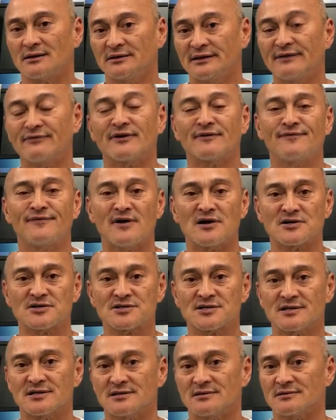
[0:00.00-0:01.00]
liver
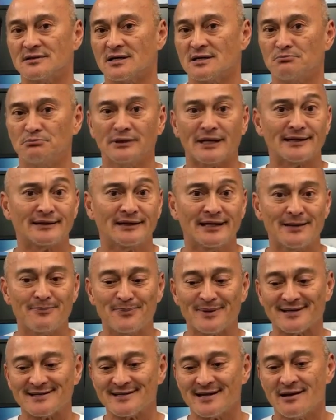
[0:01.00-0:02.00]
function, blood
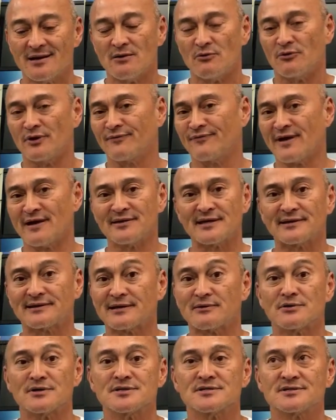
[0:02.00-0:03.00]
lipids, we found that
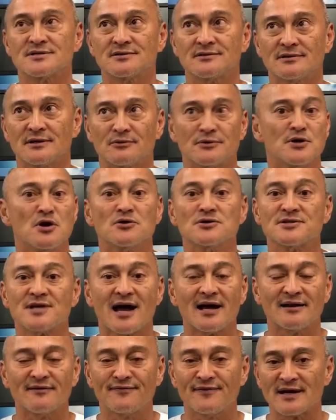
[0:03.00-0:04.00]
there were no
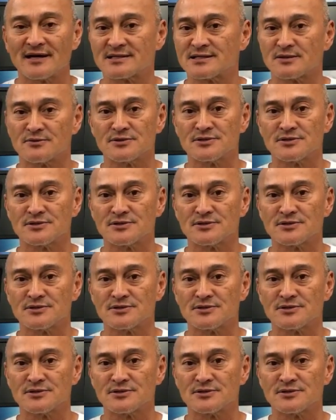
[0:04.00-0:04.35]
side effects, there